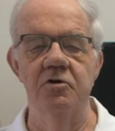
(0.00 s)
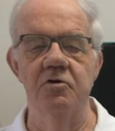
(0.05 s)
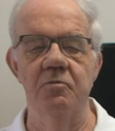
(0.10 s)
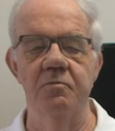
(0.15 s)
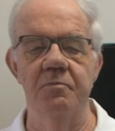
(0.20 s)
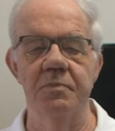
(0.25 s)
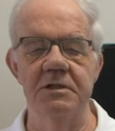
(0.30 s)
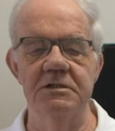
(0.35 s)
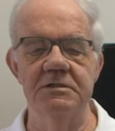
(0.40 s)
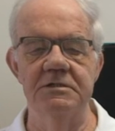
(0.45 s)
your
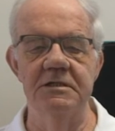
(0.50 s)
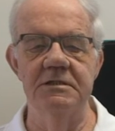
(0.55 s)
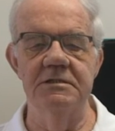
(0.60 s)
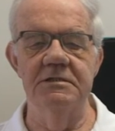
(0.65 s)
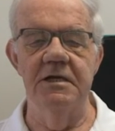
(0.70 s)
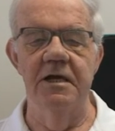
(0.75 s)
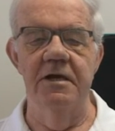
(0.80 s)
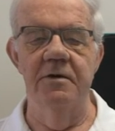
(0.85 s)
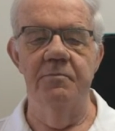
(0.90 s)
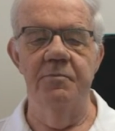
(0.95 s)

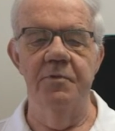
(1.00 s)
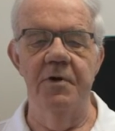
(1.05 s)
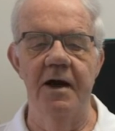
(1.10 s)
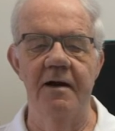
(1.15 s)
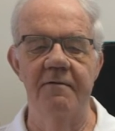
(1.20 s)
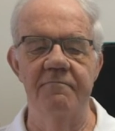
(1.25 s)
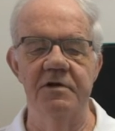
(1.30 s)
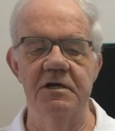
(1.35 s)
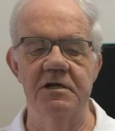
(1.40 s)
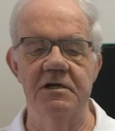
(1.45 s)
business and
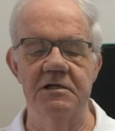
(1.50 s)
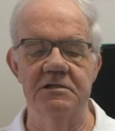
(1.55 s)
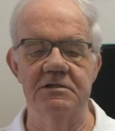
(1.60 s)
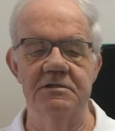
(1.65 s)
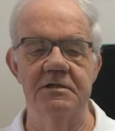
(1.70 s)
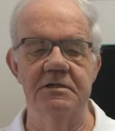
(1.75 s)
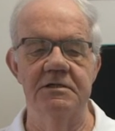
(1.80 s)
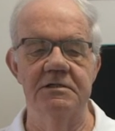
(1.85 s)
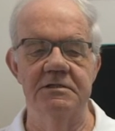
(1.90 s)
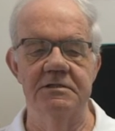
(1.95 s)
private
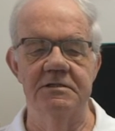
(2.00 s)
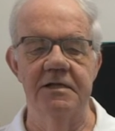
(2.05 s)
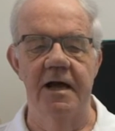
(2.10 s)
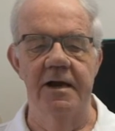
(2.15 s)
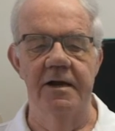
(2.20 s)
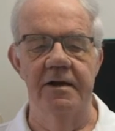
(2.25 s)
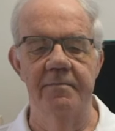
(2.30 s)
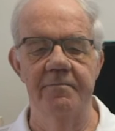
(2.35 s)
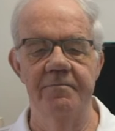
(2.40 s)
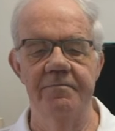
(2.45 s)
distance
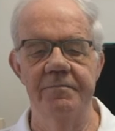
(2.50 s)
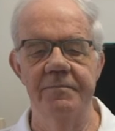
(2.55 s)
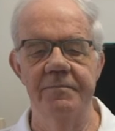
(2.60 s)
done.